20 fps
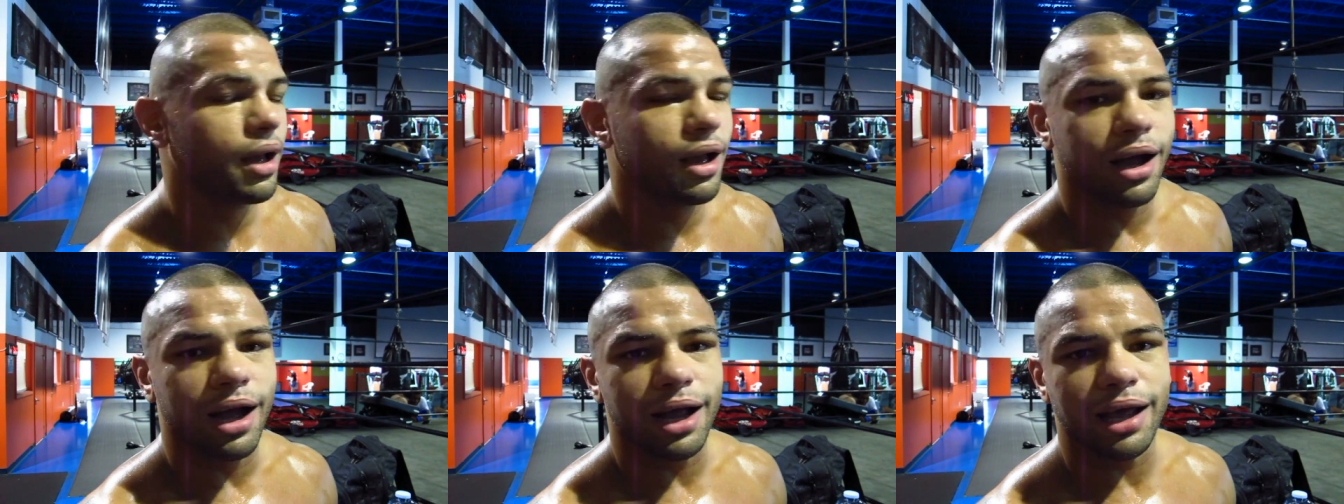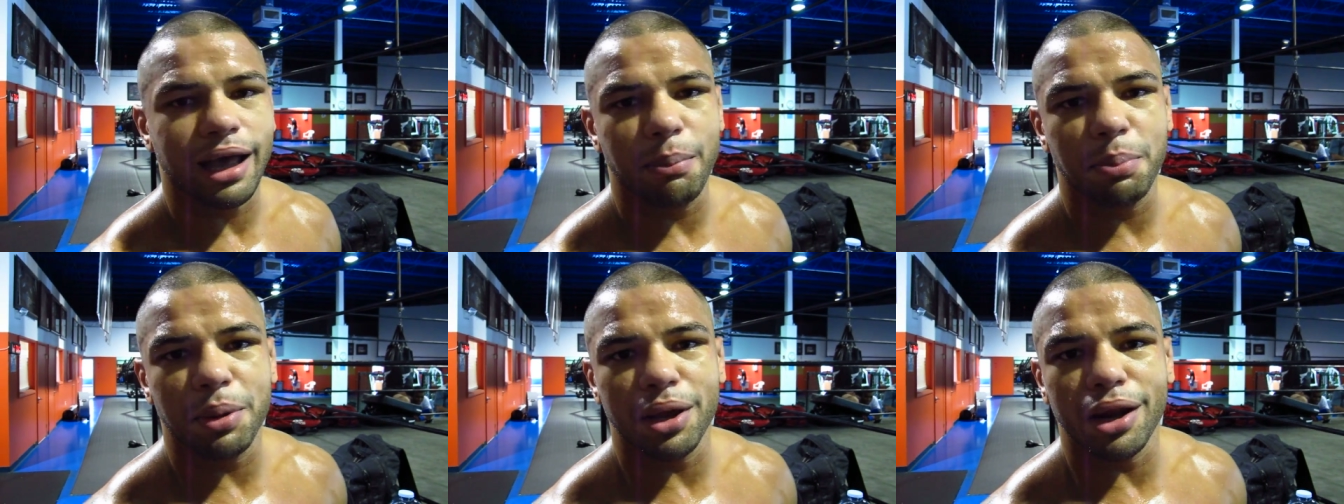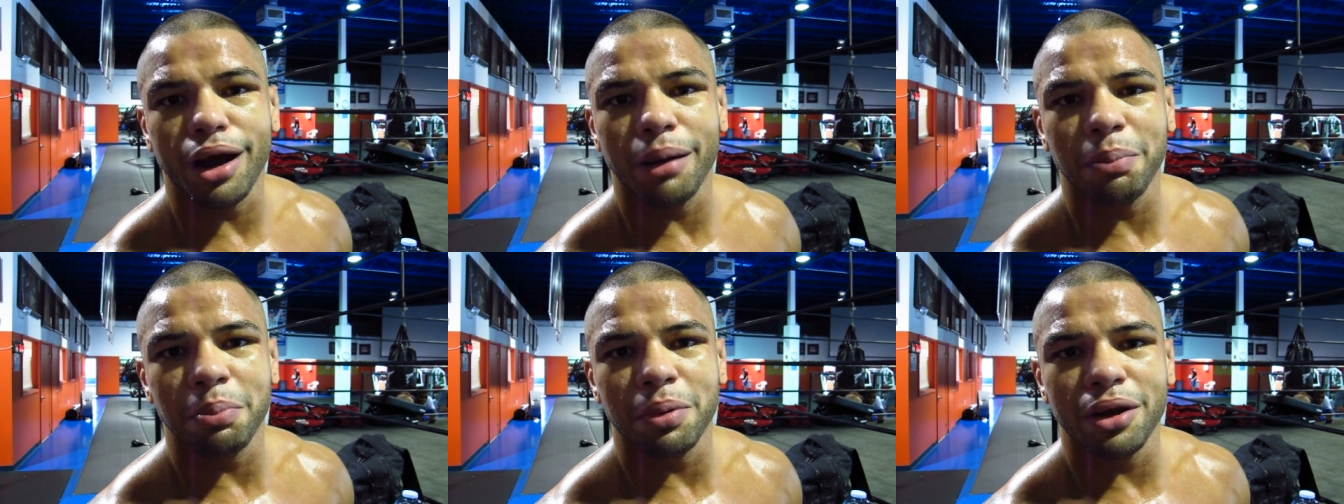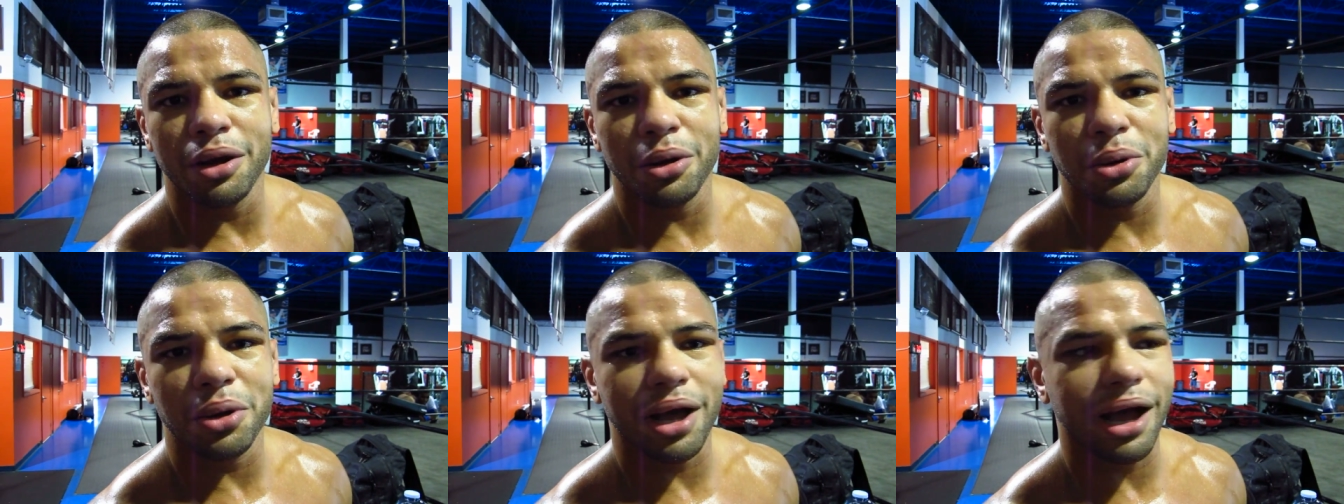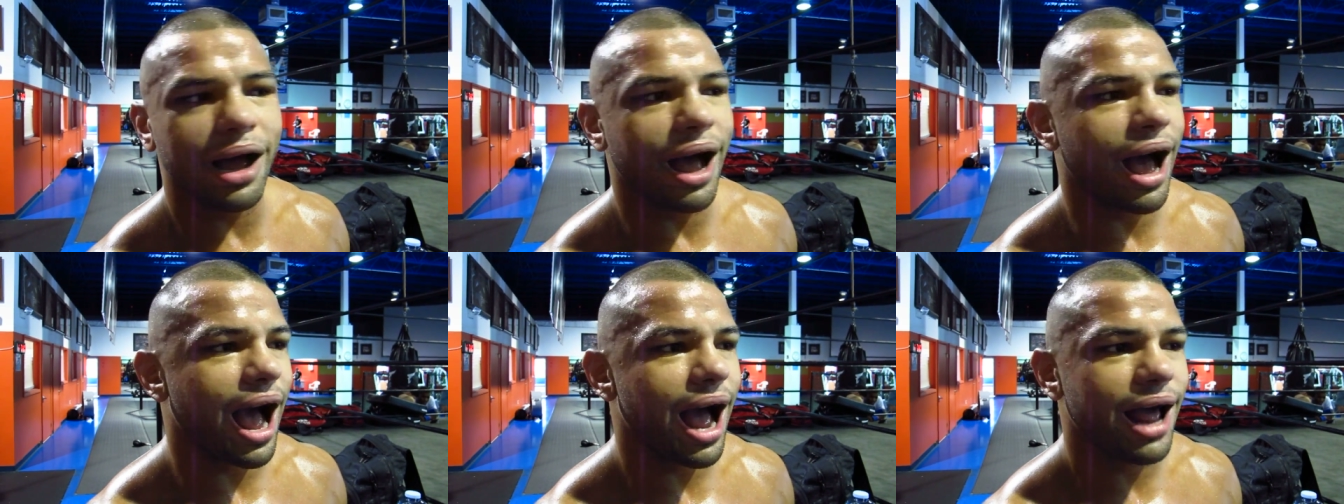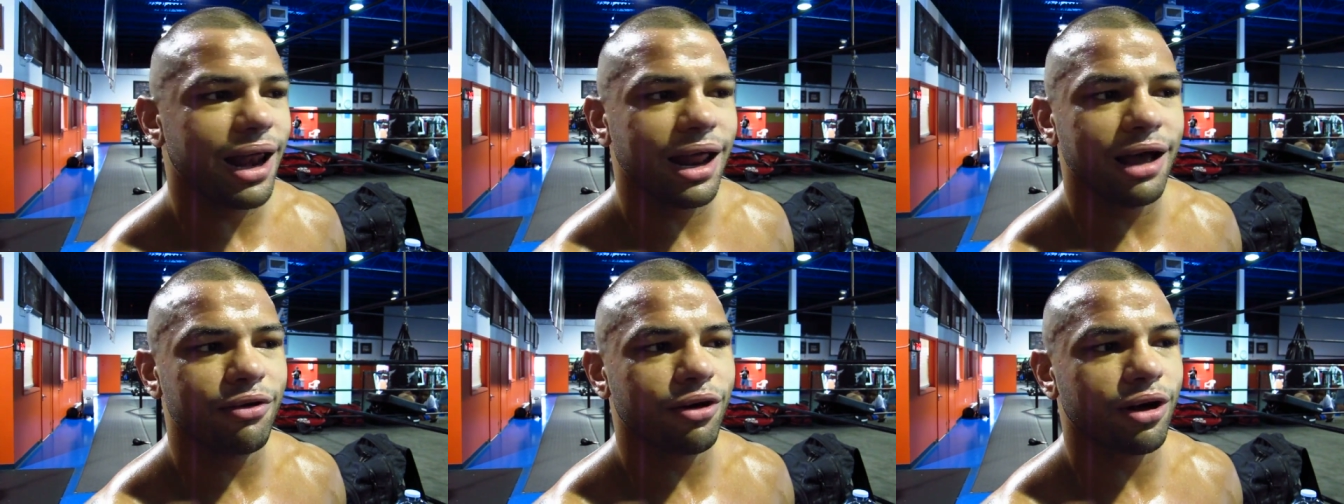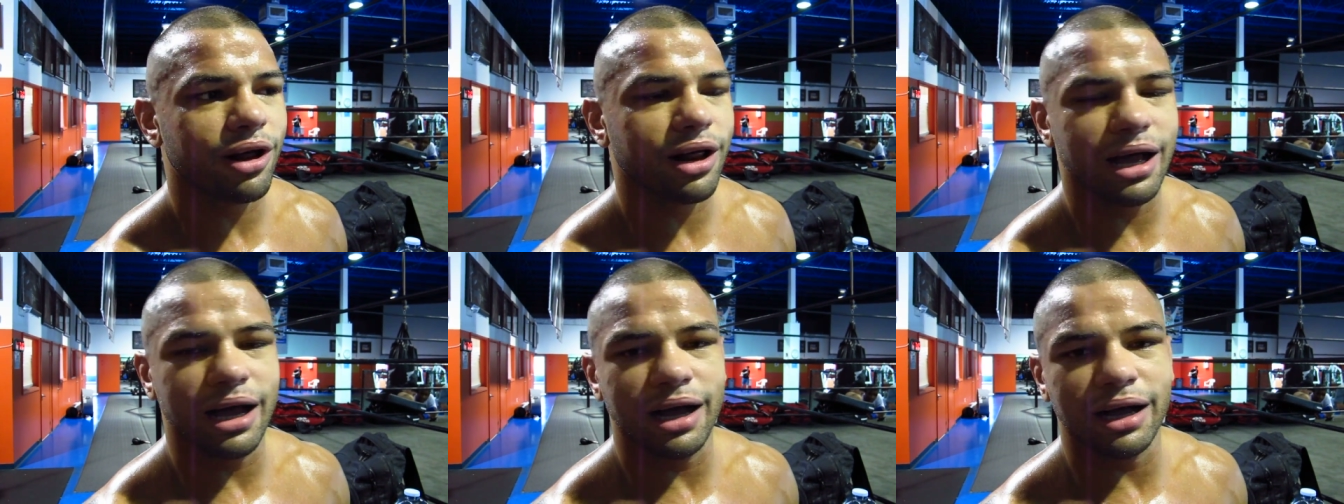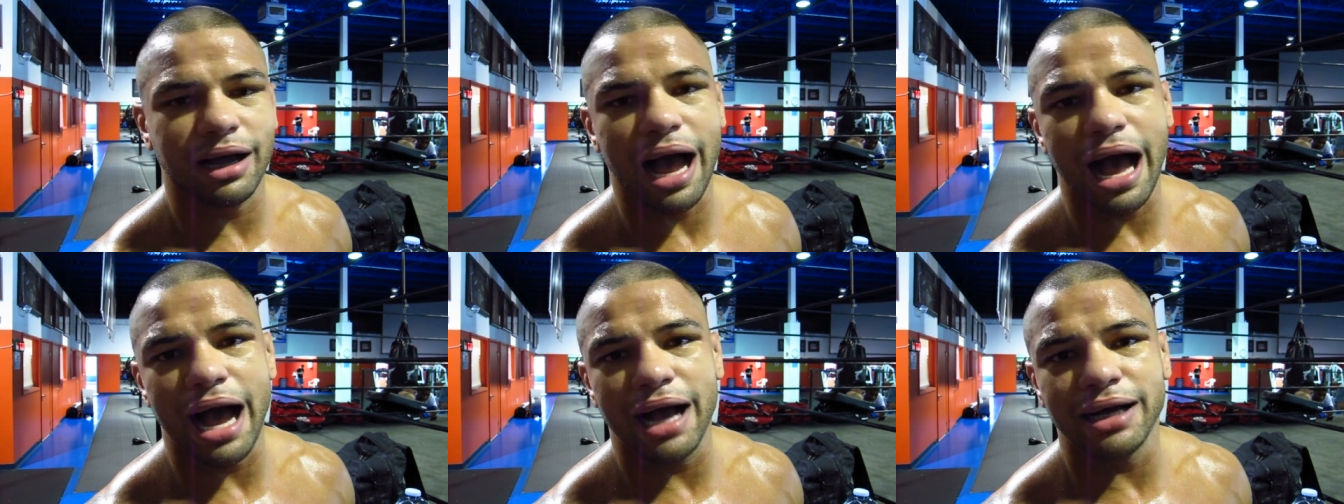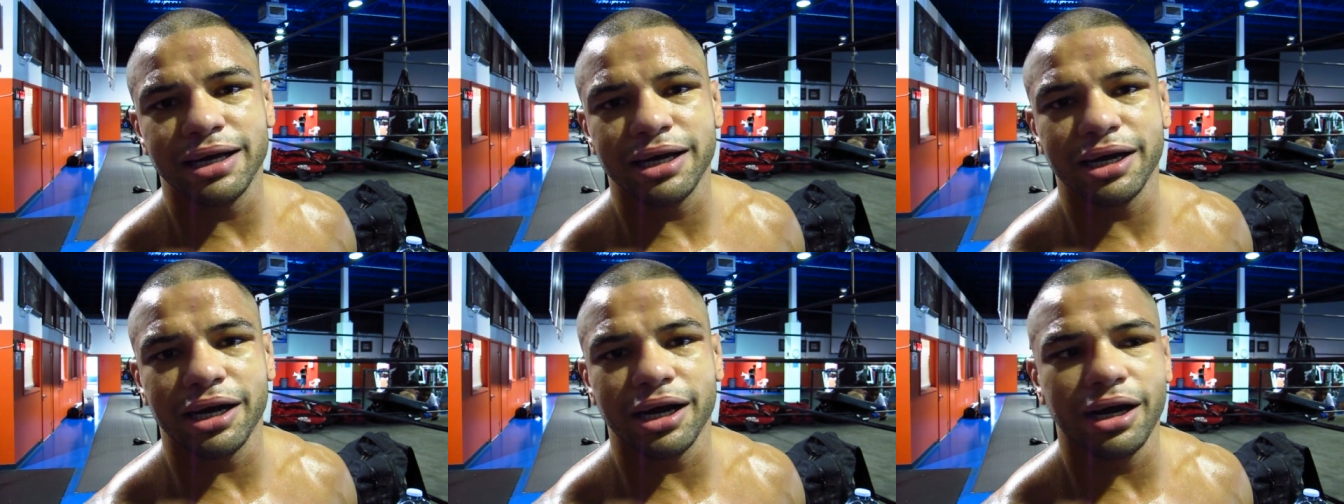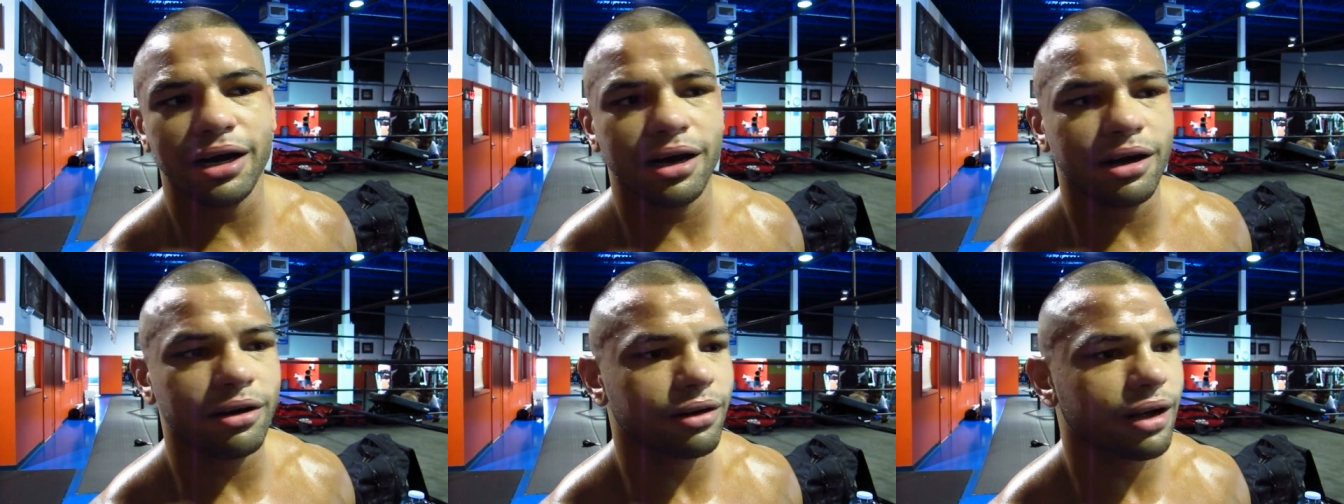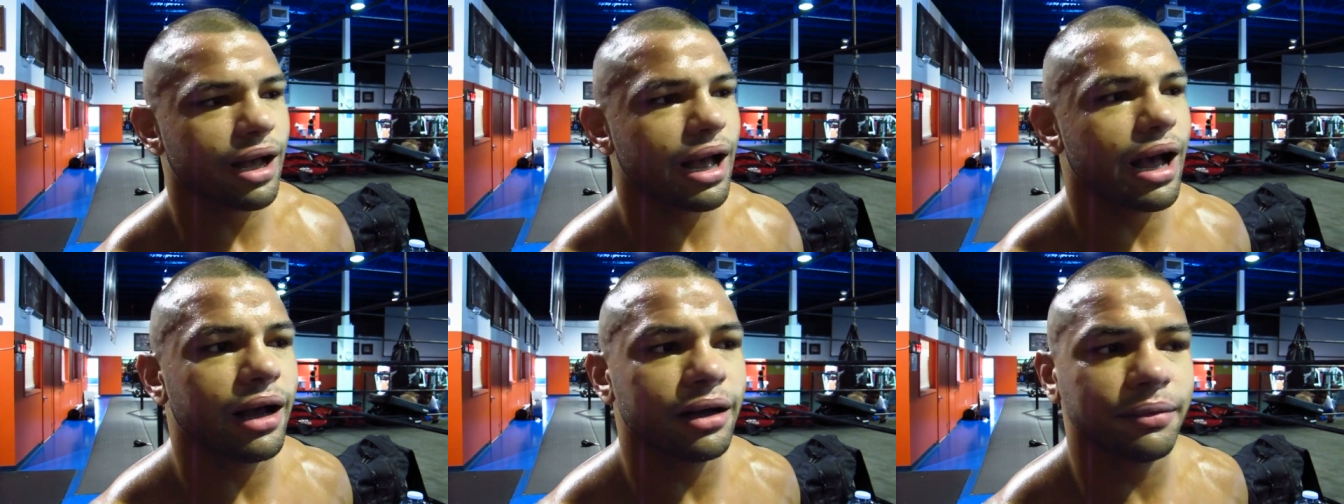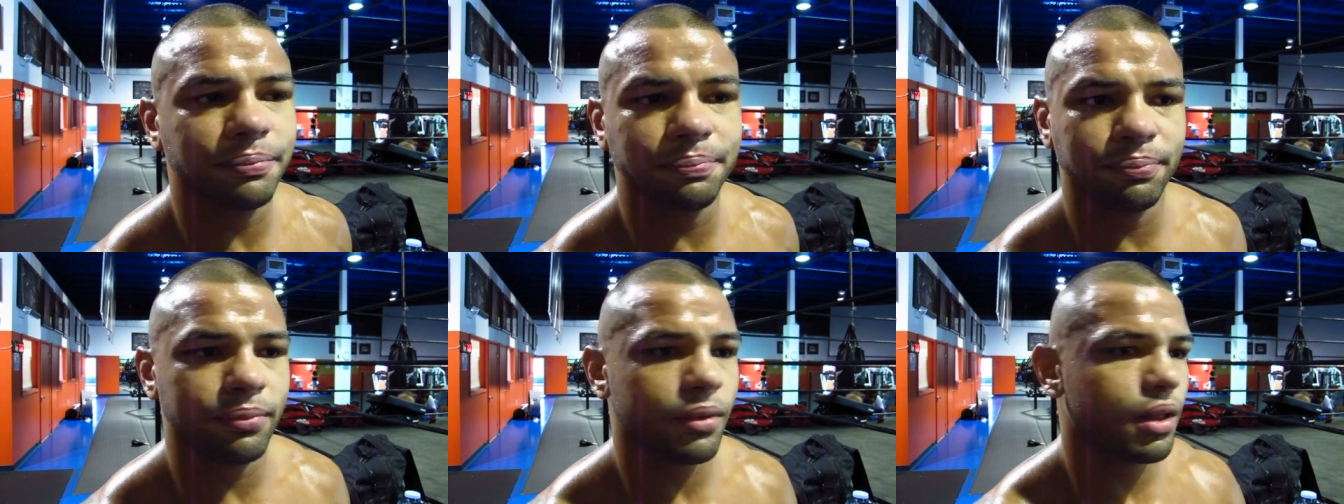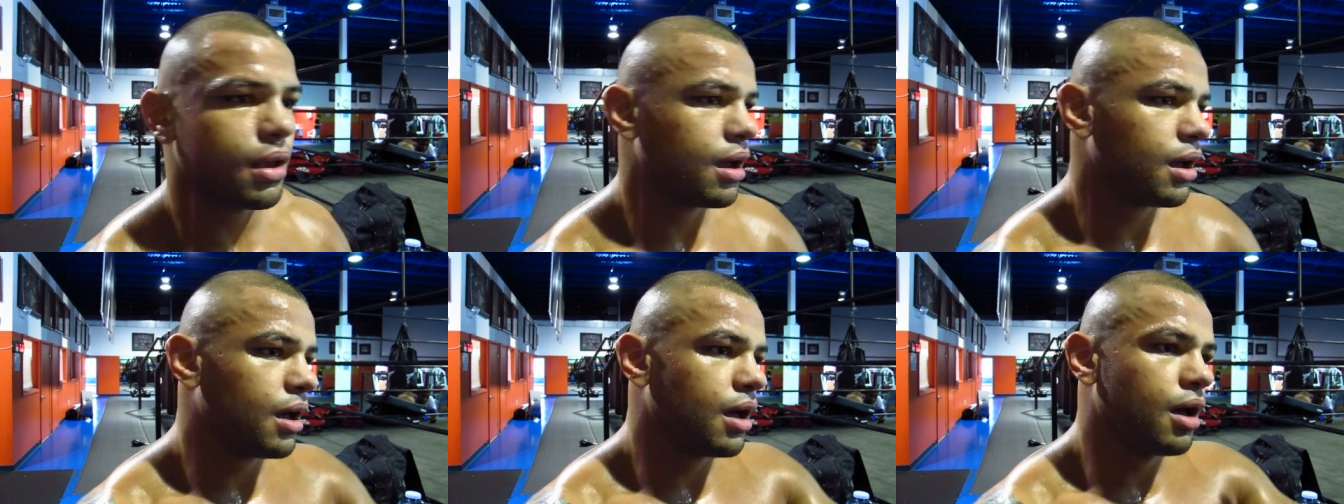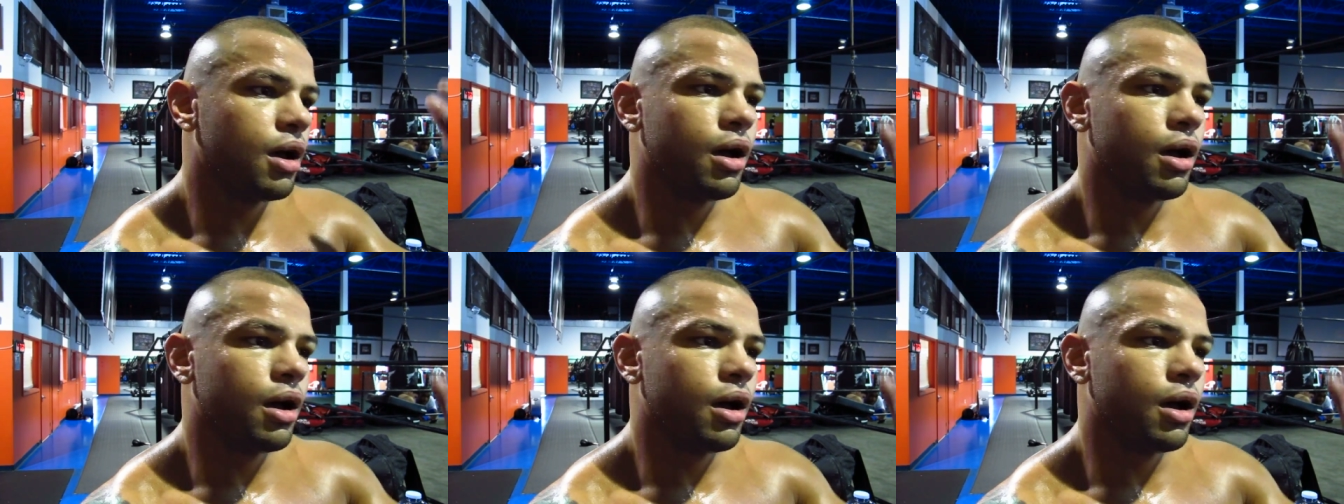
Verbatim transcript: I get beat up, you know, we got high level guys here, you know, got